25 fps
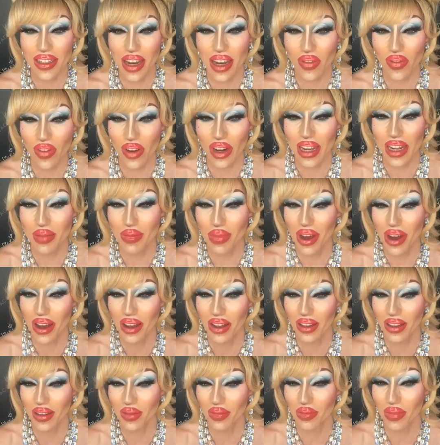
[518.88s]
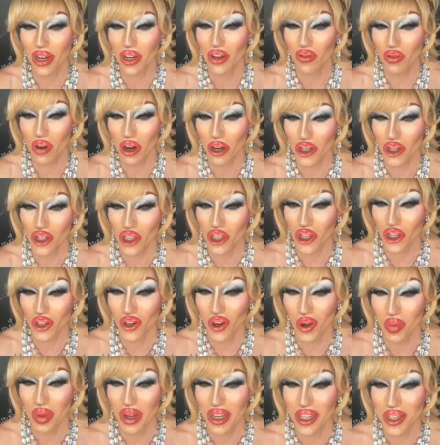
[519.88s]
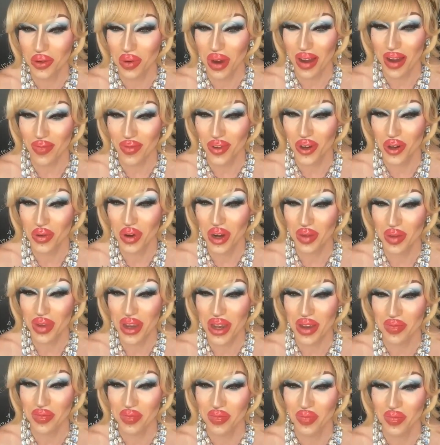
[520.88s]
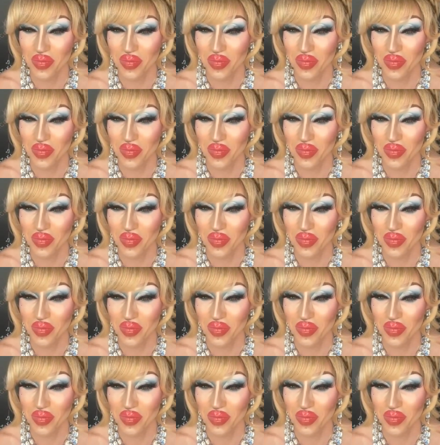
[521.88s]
is definitely my crush that you're not meant to have, you know what I mean?